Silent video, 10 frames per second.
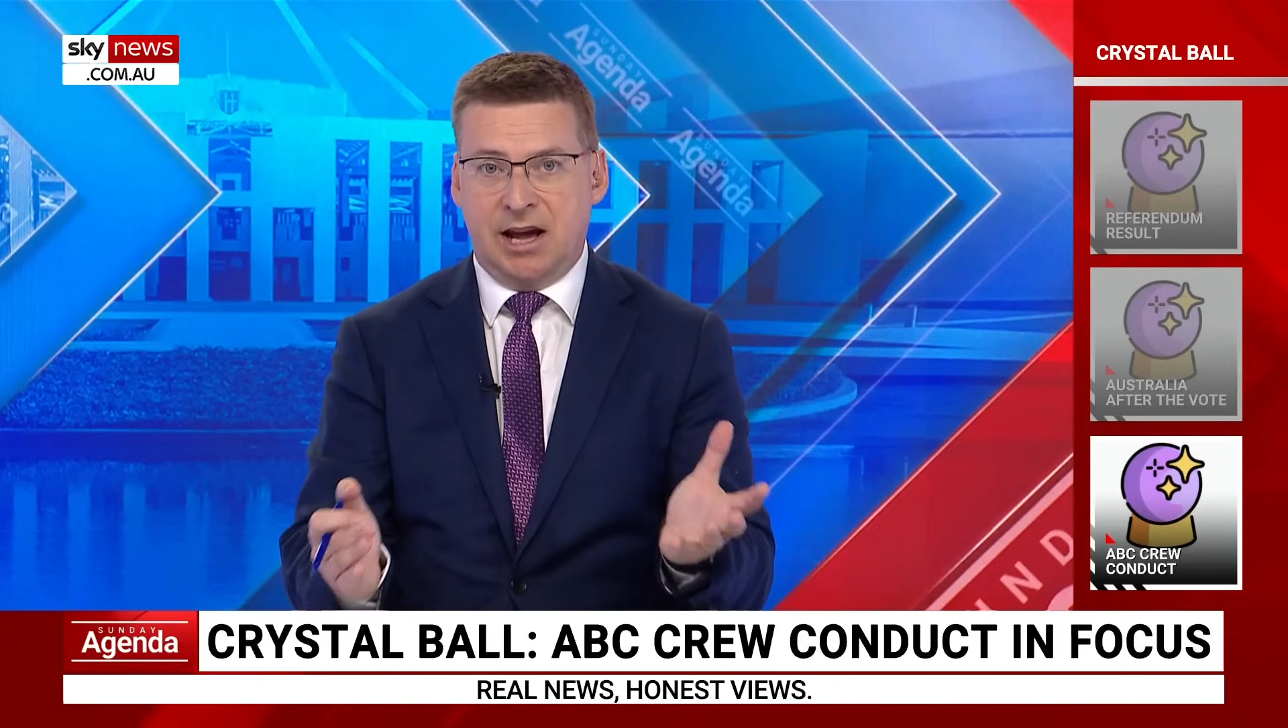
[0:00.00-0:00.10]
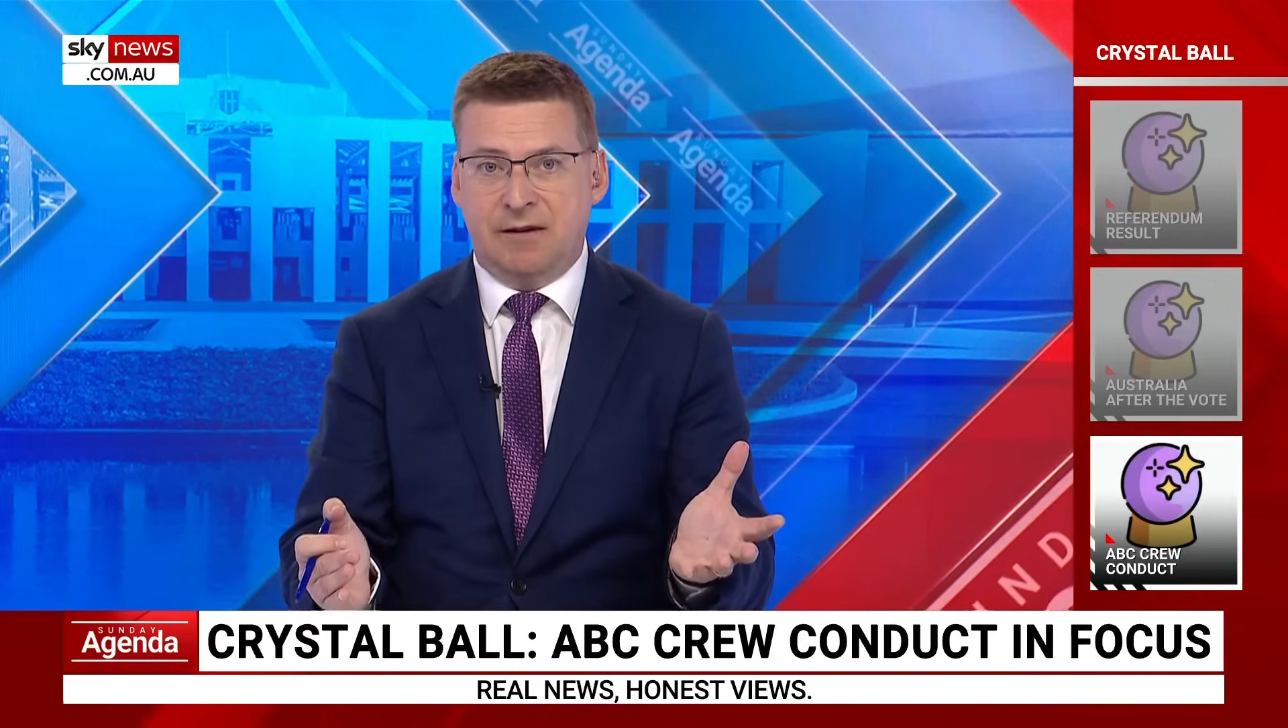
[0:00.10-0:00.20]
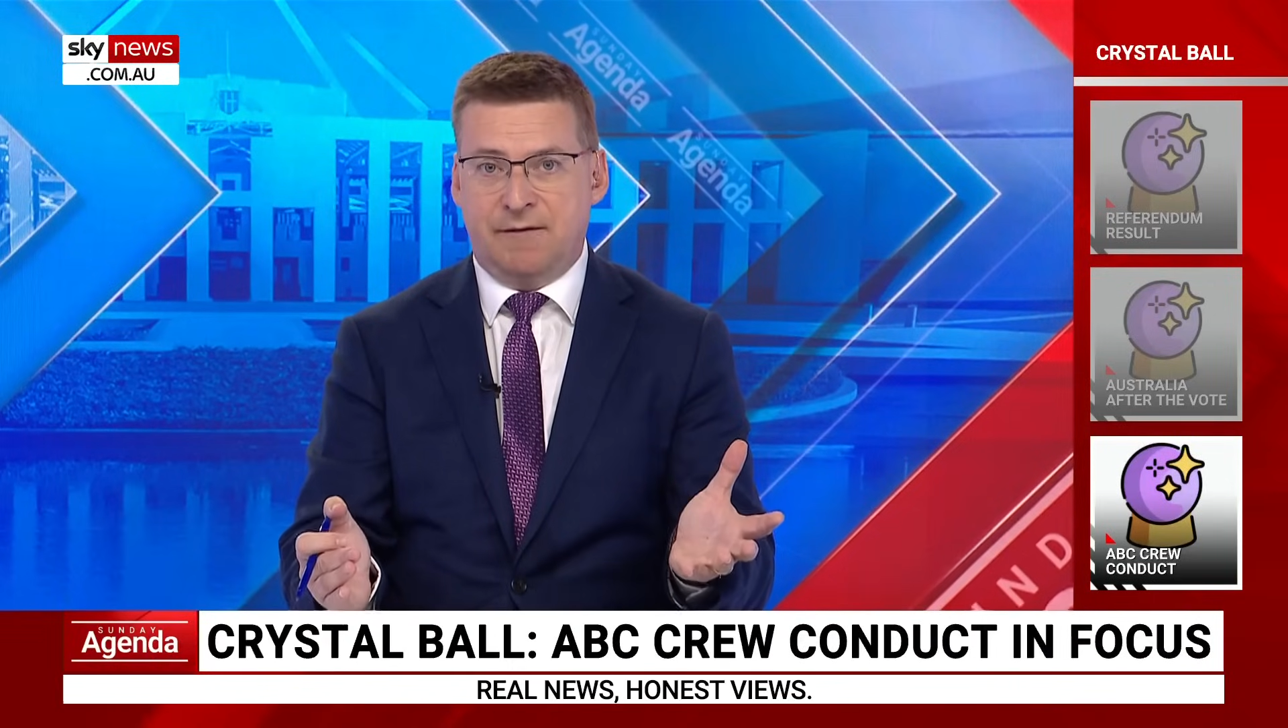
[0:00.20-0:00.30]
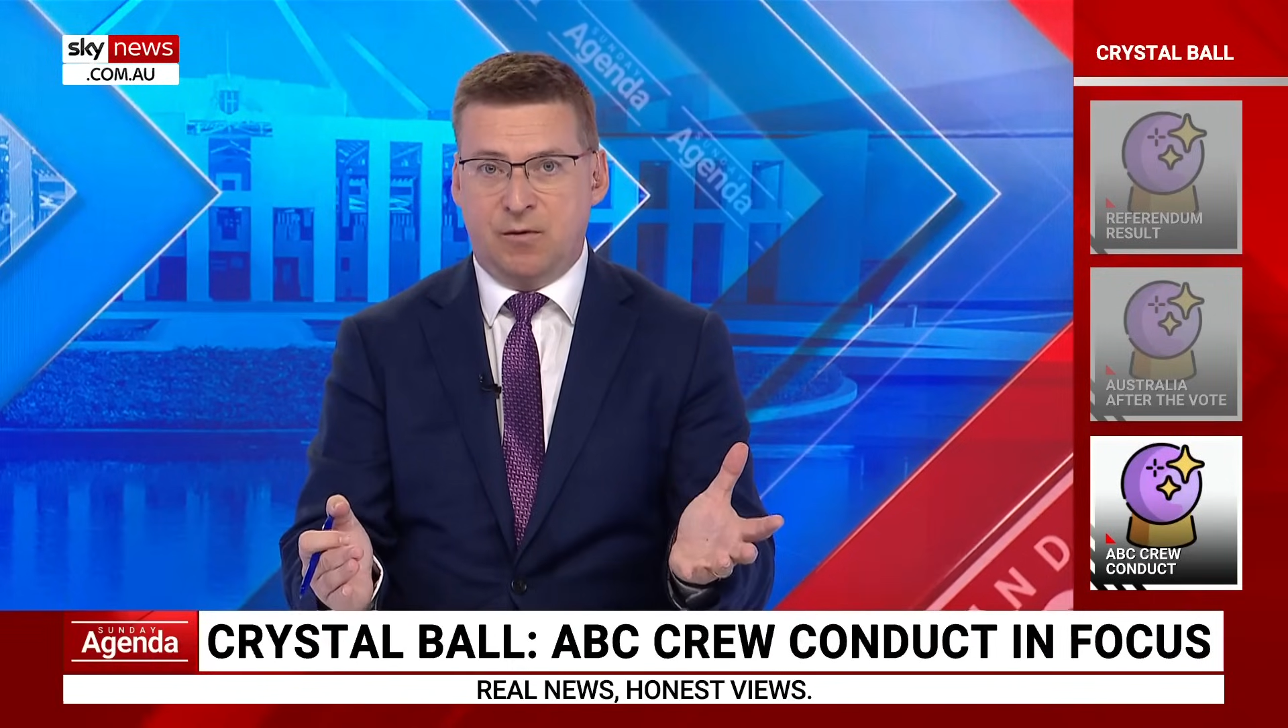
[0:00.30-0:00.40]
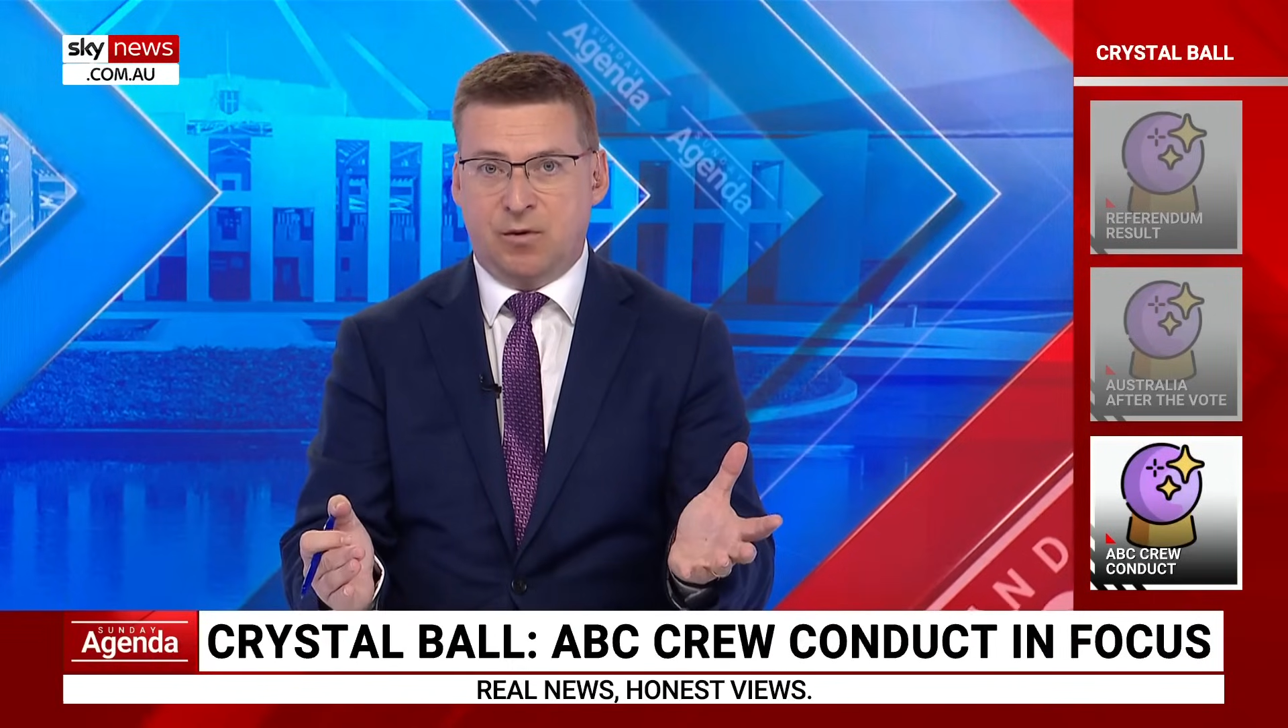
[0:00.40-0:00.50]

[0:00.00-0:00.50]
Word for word: and Four